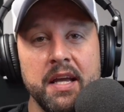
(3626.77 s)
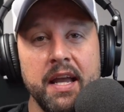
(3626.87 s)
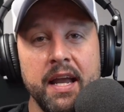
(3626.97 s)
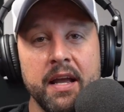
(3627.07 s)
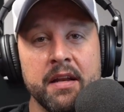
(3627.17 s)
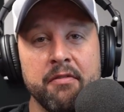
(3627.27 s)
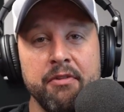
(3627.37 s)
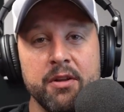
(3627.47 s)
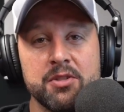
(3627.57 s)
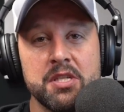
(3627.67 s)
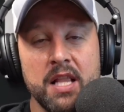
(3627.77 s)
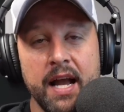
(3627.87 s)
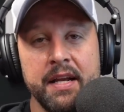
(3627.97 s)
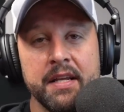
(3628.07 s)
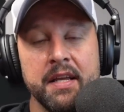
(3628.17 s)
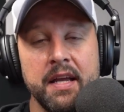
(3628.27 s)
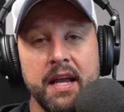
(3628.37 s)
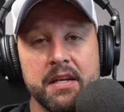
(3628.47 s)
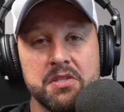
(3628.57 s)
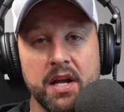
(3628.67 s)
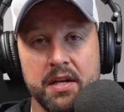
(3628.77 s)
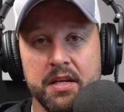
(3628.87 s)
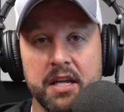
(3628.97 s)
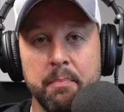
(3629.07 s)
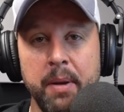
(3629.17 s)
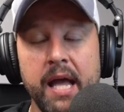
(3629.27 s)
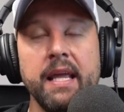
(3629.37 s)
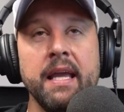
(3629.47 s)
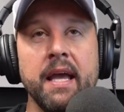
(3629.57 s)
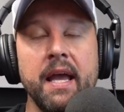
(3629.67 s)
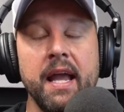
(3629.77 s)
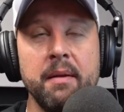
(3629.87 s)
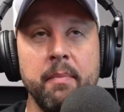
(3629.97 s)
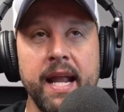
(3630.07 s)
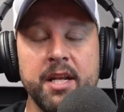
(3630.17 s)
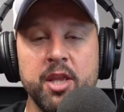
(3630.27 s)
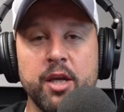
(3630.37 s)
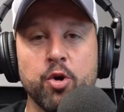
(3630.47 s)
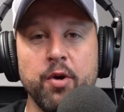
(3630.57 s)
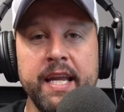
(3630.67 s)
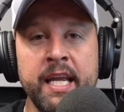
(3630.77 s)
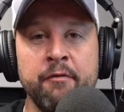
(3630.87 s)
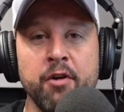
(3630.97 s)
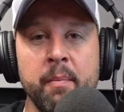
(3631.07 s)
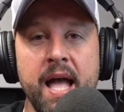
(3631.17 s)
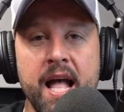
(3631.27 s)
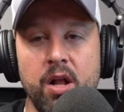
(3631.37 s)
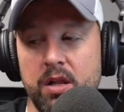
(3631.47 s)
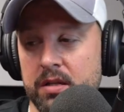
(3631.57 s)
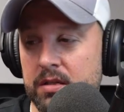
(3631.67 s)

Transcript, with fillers: and felt slighted and decided to get petty and made the green from hell